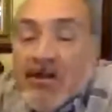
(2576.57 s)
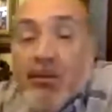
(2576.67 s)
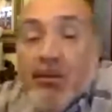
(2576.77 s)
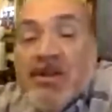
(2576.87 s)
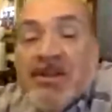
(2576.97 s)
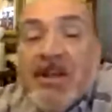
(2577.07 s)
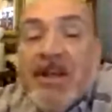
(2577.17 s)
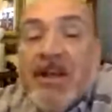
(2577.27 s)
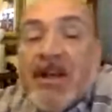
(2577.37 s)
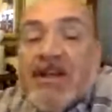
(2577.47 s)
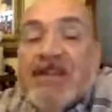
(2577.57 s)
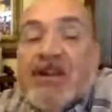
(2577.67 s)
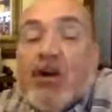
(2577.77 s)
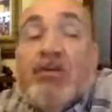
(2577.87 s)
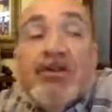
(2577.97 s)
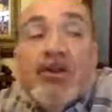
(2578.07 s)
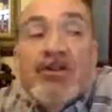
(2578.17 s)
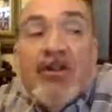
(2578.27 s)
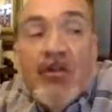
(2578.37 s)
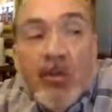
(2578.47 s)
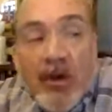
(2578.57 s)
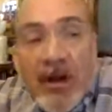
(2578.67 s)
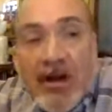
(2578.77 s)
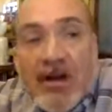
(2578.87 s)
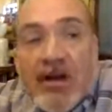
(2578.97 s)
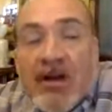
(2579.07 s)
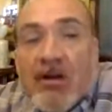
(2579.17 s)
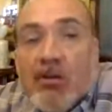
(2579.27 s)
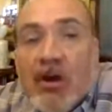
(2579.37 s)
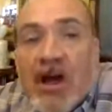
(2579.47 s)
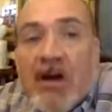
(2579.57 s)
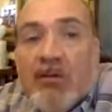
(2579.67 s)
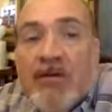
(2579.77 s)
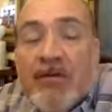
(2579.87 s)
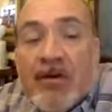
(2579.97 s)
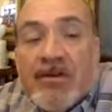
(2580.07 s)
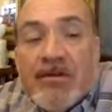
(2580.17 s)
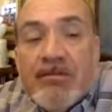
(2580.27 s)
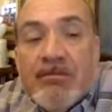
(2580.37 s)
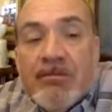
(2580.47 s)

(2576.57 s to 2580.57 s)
So the point here is open source software where we've got